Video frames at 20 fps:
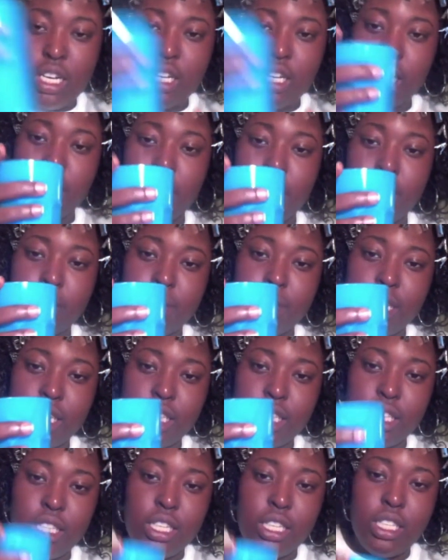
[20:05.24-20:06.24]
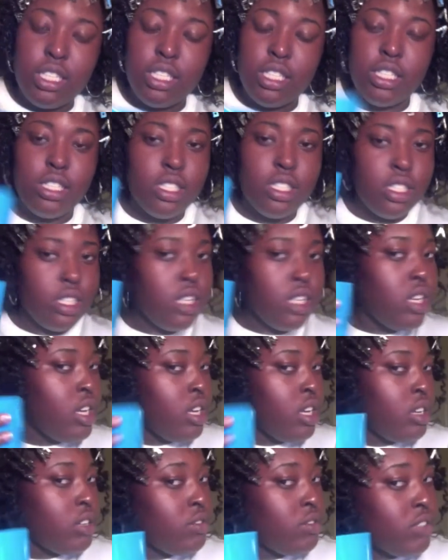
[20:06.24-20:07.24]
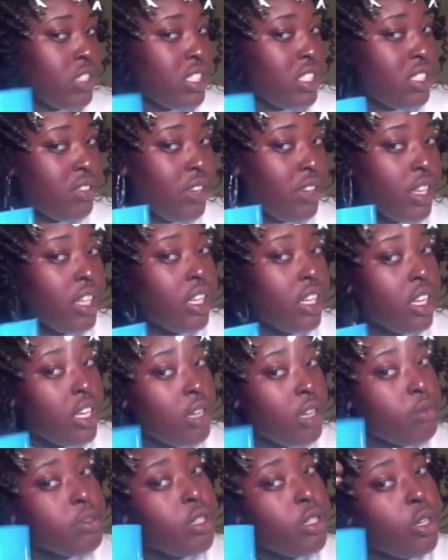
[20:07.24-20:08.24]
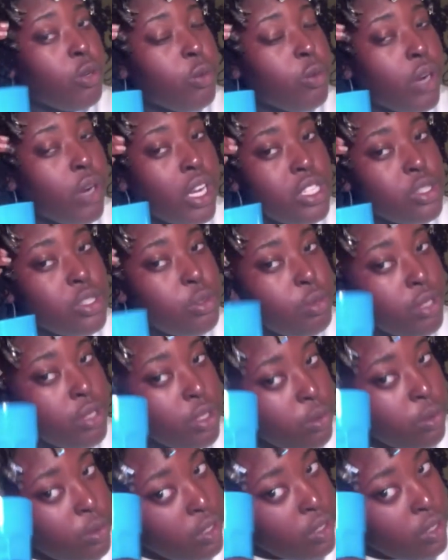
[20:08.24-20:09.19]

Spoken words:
cup like this, or just a regular cup, so when I do put the water